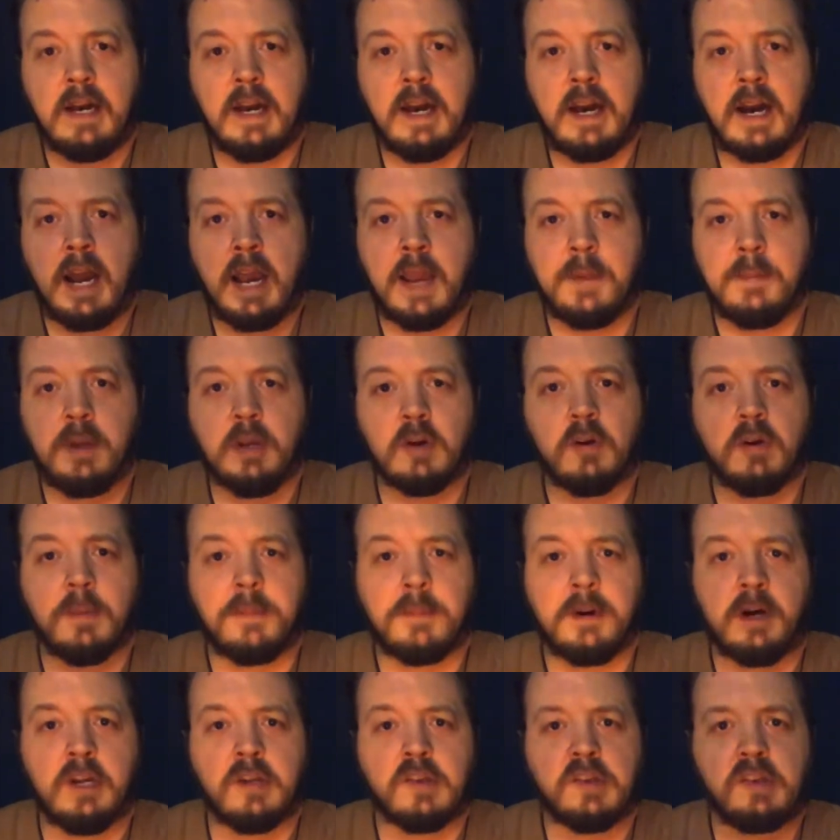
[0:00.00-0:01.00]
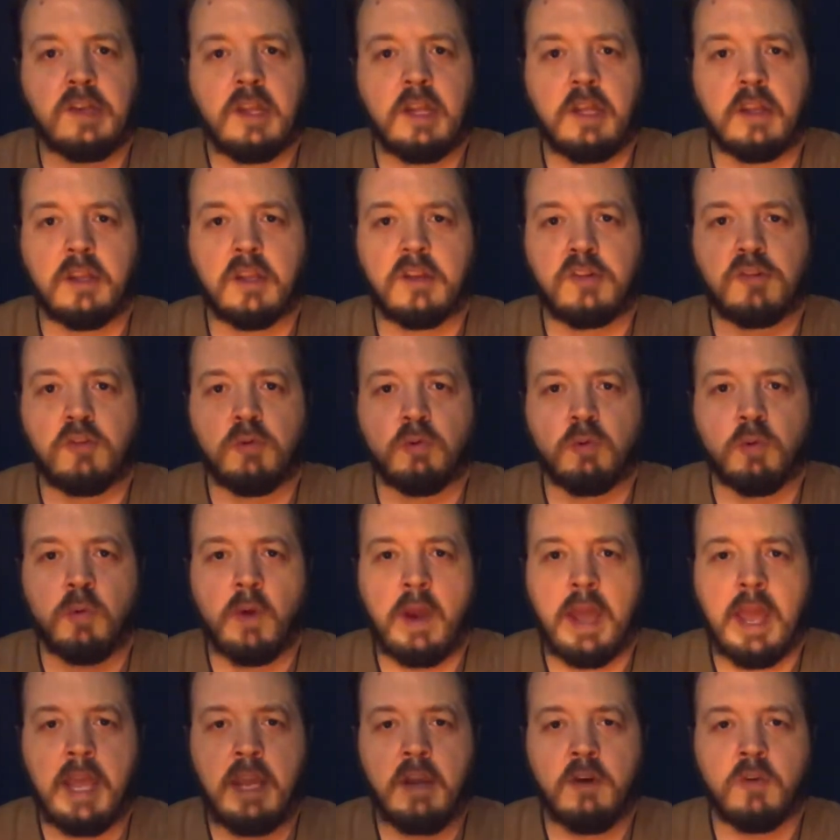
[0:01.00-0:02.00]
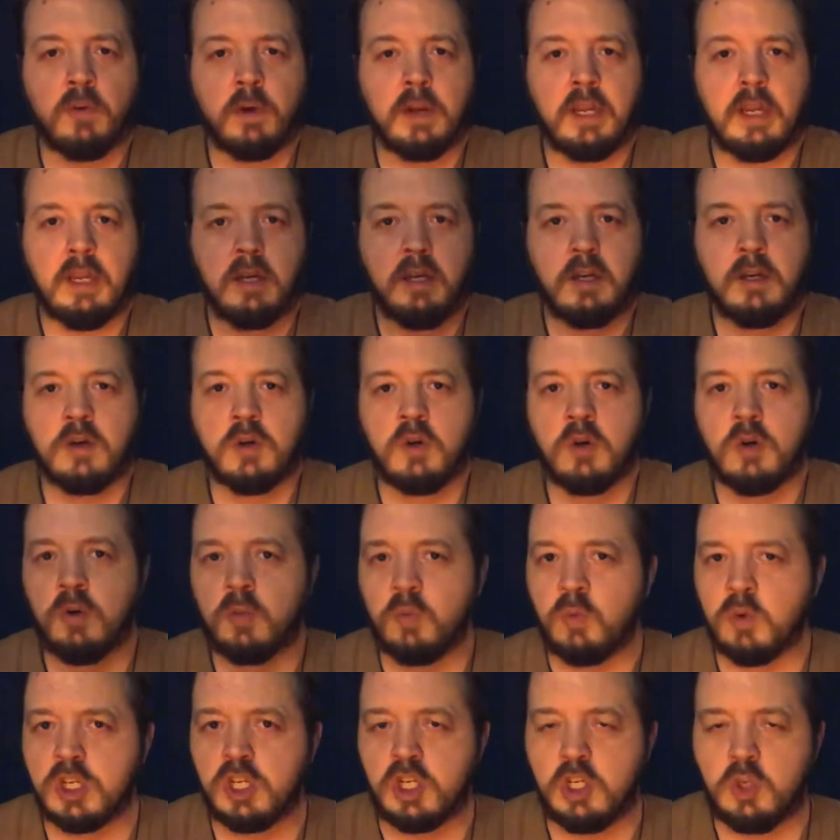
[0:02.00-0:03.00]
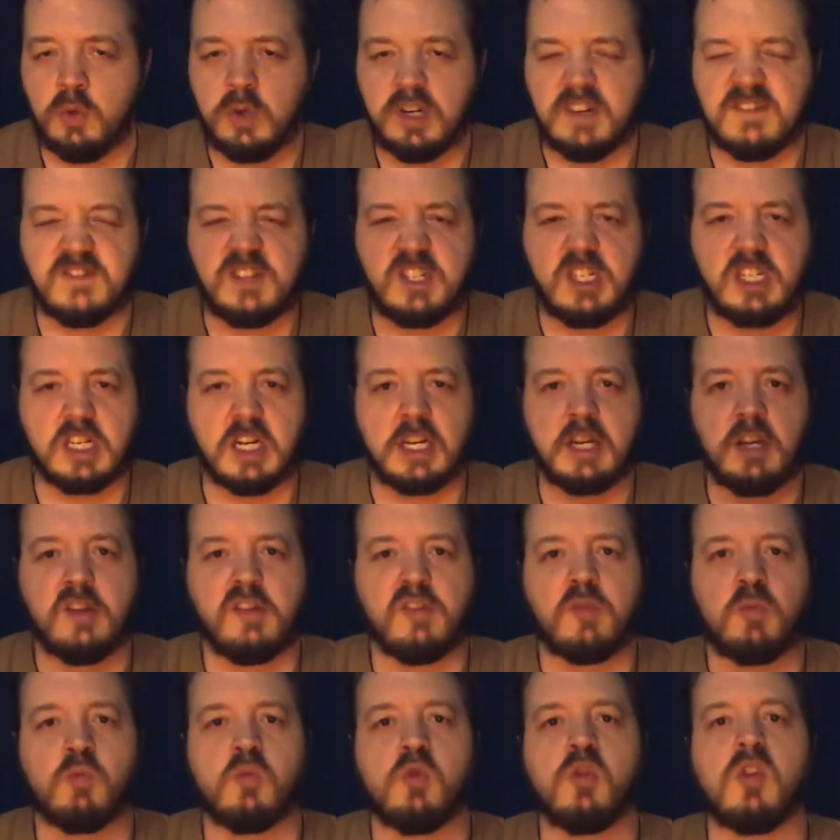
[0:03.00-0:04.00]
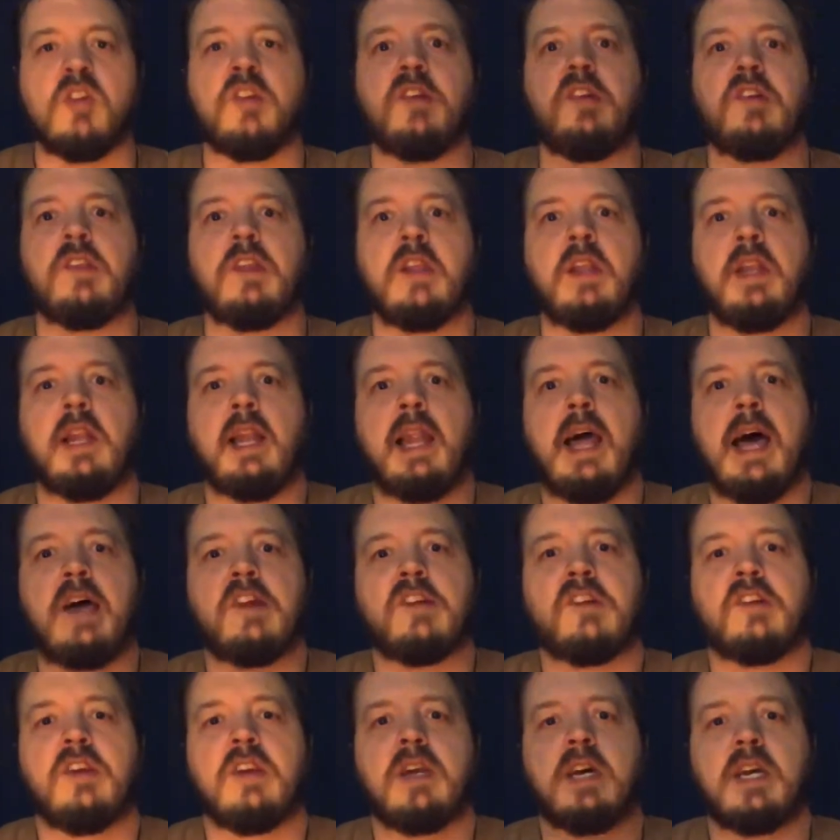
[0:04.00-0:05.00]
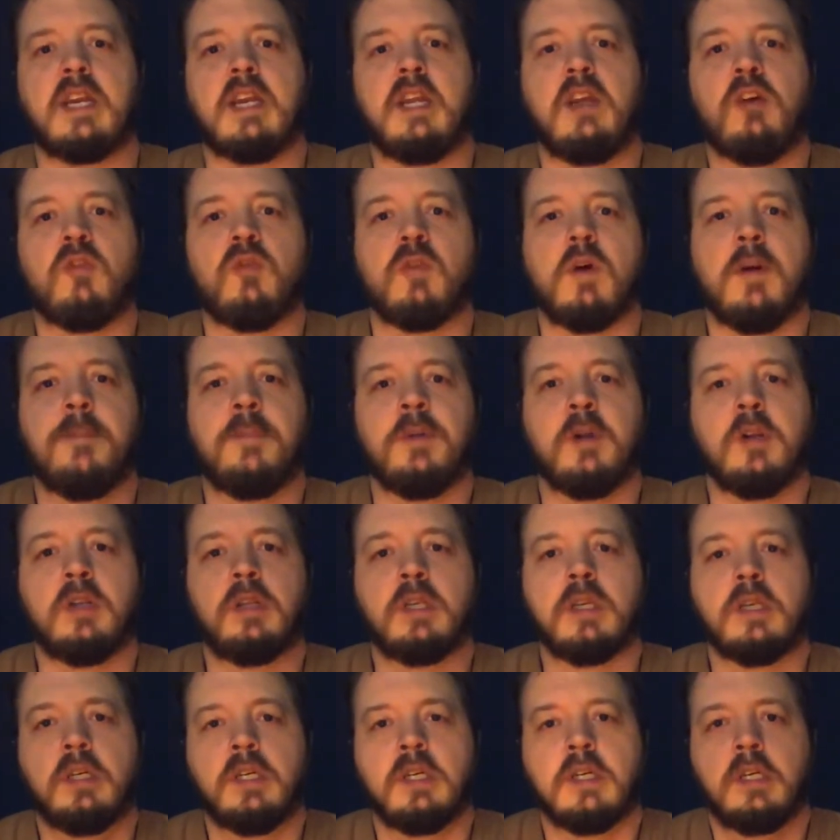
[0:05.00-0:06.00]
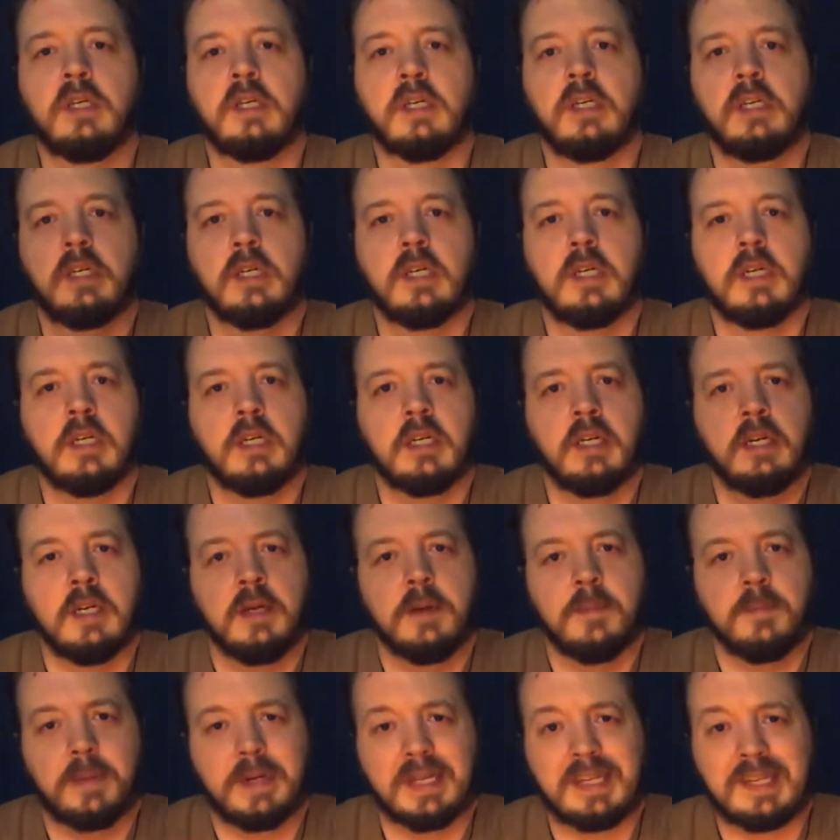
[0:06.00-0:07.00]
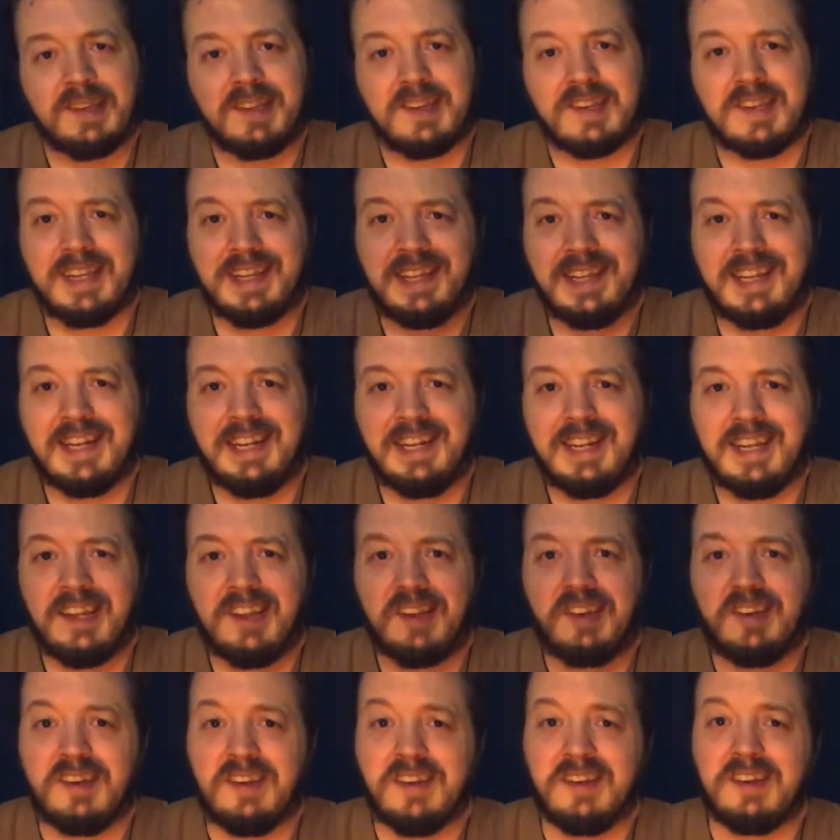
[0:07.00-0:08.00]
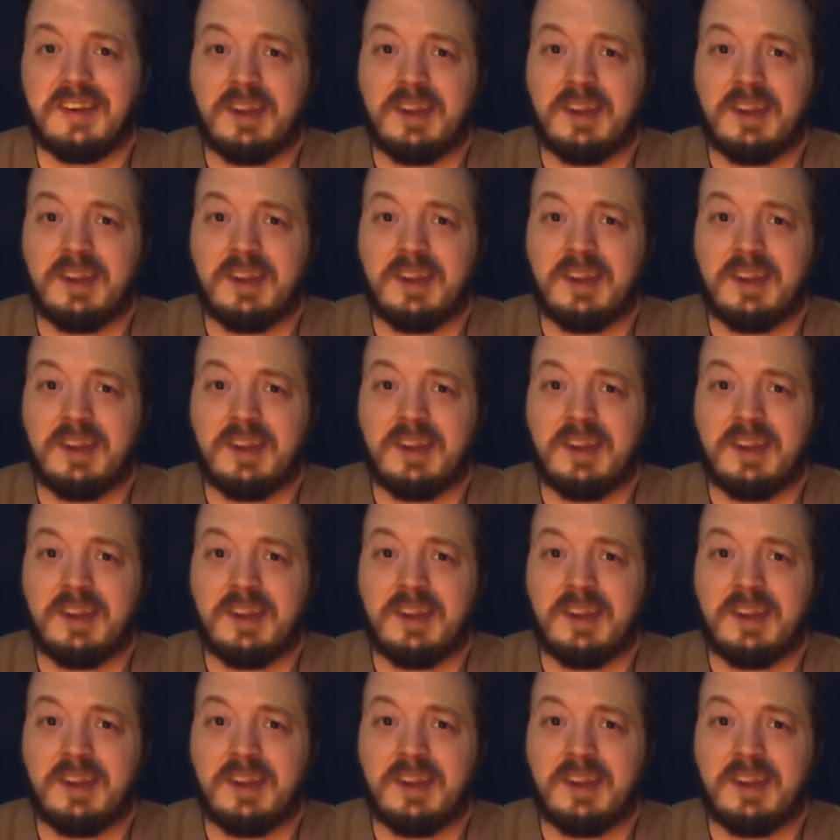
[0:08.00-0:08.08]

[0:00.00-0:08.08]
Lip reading: Hymir, upon seeing this, grew angry. What you have done is worse than last night, he grumbled. But said little else, since